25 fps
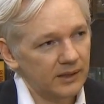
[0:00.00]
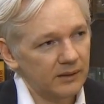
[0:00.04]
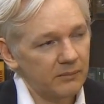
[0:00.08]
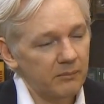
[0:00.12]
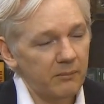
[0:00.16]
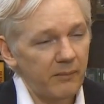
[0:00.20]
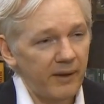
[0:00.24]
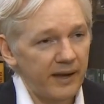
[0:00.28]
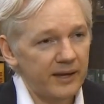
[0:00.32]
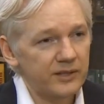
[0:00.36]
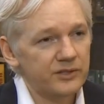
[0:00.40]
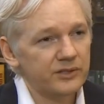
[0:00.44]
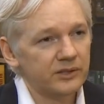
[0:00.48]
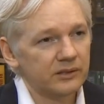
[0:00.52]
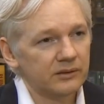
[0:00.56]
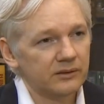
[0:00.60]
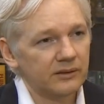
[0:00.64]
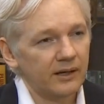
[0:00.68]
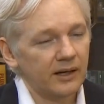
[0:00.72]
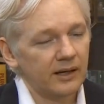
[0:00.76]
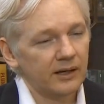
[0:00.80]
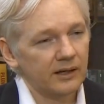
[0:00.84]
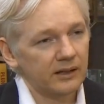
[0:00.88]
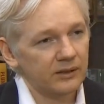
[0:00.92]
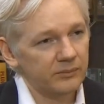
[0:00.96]

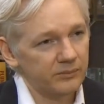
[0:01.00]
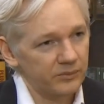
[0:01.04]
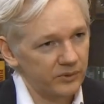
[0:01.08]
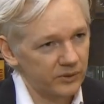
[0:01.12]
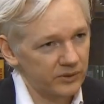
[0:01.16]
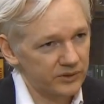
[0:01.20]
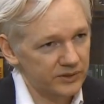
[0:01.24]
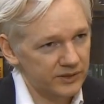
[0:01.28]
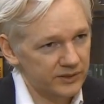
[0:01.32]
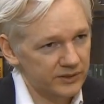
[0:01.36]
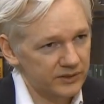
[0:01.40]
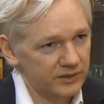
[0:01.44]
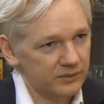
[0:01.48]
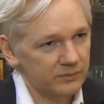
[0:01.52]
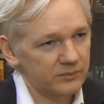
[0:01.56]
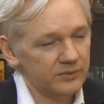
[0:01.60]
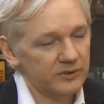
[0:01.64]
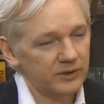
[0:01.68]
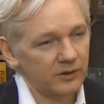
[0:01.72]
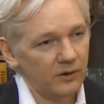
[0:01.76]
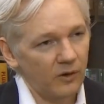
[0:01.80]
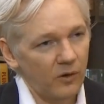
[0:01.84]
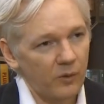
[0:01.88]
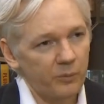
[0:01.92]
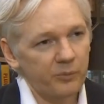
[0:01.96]
major computer systems
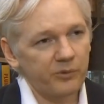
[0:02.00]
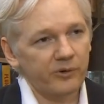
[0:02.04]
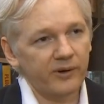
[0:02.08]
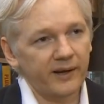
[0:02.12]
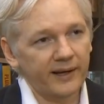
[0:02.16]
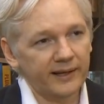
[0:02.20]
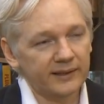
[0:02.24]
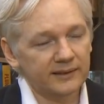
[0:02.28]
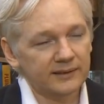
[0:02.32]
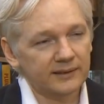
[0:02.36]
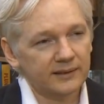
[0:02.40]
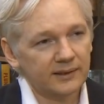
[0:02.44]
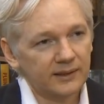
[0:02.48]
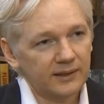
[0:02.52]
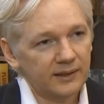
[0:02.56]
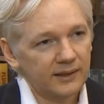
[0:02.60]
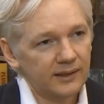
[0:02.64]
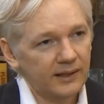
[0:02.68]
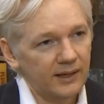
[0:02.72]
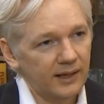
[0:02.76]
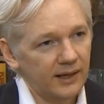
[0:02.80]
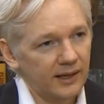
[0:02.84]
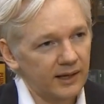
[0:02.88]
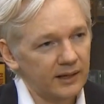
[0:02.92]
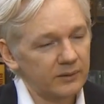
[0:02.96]
that operate
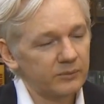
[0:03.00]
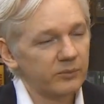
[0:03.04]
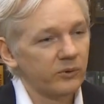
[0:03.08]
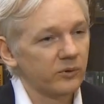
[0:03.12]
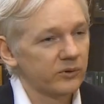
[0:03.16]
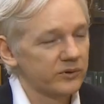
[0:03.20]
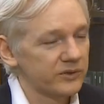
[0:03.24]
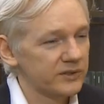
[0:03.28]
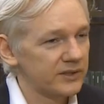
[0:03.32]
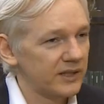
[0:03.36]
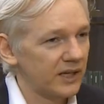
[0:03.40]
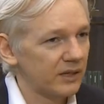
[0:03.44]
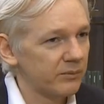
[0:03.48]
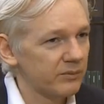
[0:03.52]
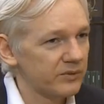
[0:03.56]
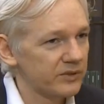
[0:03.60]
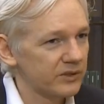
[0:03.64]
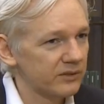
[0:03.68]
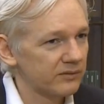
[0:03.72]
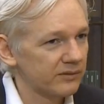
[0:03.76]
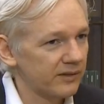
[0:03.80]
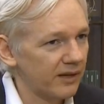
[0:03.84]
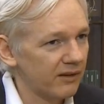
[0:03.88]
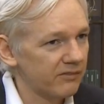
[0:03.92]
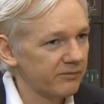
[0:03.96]
important
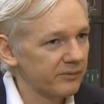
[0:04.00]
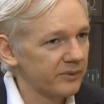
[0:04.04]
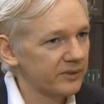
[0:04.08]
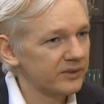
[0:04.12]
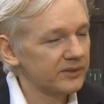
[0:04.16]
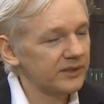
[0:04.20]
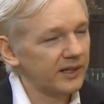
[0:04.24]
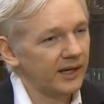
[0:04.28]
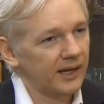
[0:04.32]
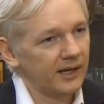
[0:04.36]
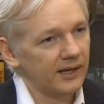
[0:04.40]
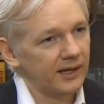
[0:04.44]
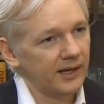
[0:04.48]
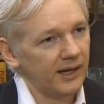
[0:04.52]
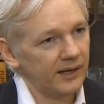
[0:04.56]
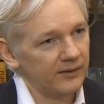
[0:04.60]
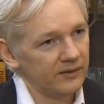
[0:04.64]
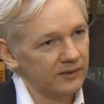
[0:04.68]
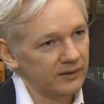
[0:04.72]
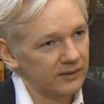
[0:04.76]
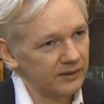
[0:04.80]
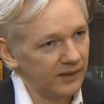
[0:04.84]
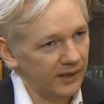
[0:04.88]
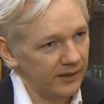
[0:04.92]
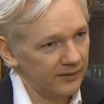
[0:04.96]
segments of government
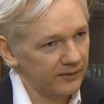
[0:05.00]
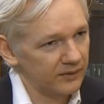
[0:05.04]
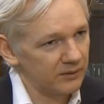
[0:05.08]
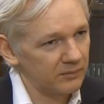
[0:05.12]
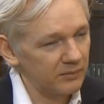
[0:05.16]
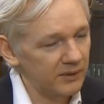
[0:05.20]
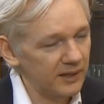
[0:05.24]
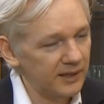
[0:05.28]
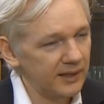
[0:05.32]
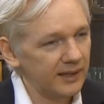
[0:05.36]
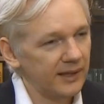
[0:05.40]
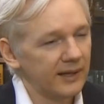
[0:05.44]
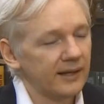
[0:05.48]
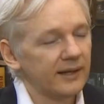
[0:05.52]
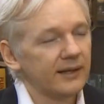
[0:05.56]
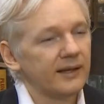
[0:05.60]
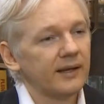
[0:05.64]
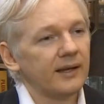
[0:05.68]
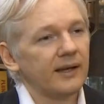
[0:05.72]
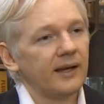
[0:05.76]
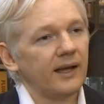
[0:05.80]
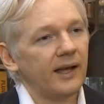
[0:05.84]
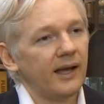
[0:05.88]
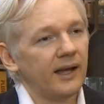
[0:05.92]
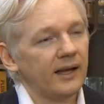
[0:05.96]
and the media
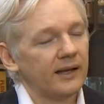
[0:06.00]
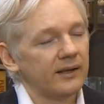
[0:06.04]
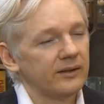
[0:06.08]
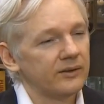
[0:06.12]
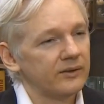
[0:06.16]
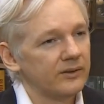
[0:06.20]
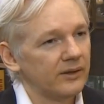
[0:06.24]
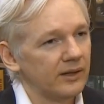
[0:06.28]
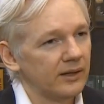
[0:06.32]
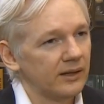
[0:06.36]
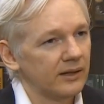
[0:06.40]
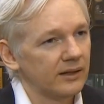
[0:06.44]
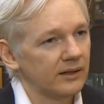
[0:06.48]
and